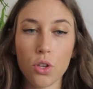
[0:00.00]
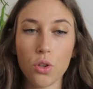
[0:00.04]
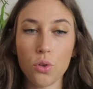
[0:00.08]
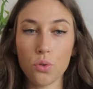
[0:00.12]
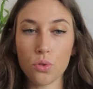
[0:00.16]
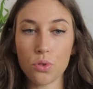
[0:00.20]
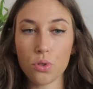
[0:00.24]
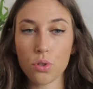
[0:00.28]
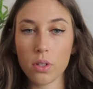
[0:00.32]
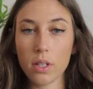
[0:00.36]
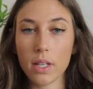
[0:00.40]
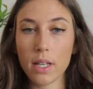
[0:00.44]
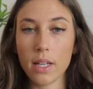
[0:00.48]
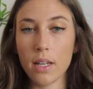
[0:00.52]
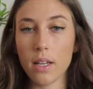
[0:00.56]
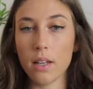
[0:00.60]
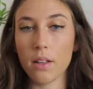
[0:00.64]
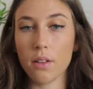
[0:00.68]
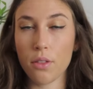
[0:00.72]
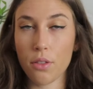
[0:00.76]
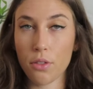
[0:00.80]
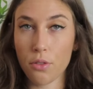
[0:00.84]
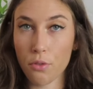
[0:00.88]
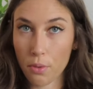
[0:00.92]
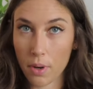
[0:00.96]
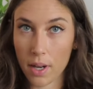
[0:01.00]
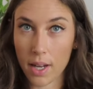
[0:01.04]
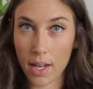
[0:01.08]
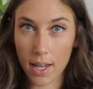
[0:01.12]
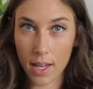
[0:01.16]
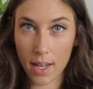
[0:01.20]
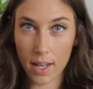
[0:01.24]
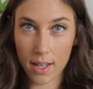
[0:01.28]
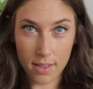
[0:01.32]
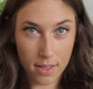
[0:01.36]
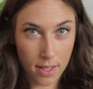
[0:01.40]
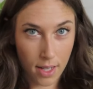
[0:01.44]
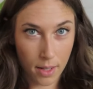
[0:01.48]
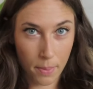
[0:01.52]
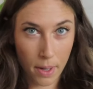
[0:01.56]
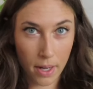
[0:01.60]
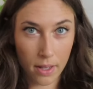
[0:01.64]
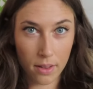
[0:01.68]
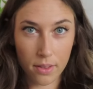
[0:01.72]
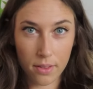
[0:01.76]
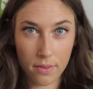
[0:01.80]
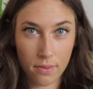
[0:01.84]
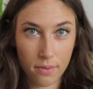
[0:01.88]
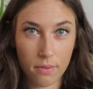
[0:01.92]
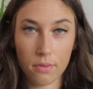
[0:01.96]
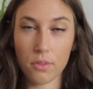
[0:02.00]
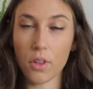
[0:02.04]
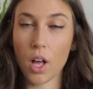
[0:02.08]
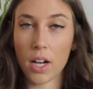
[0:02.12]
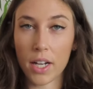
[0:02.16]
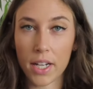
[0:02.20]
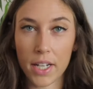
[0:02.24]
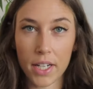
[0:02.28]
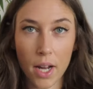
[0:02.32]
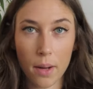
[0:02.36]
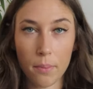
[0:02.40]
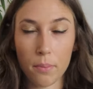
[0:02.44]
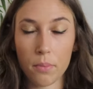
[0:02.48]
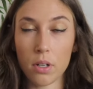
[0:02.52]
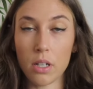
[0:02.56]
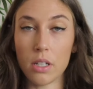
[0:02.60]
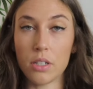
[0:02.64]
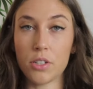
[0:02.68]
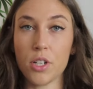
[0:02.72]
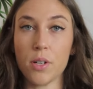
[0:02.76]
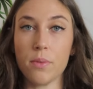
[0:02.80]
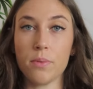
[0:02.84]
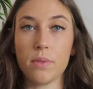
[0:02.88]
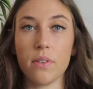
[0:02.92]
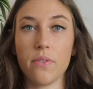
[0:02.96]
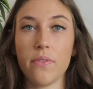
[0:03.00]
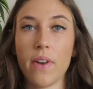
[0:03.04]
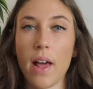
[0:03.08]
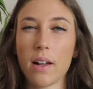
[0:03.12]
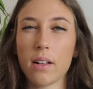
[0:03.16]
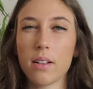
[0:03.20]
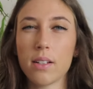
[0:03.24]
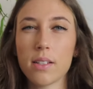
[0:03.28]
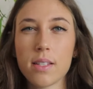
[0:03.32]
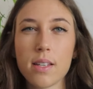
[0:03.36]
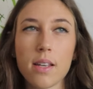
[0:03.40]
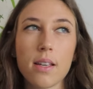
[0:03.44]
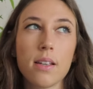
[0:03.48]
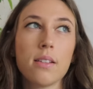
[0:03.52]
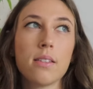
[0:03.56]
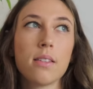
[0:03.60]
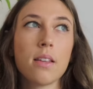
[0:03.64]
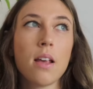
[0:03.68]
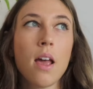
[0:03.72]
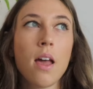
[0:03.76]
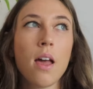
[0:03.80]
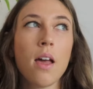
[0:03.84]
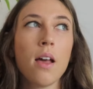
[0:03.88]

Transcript: Usually 3 is my lucky number in terms of necklaces.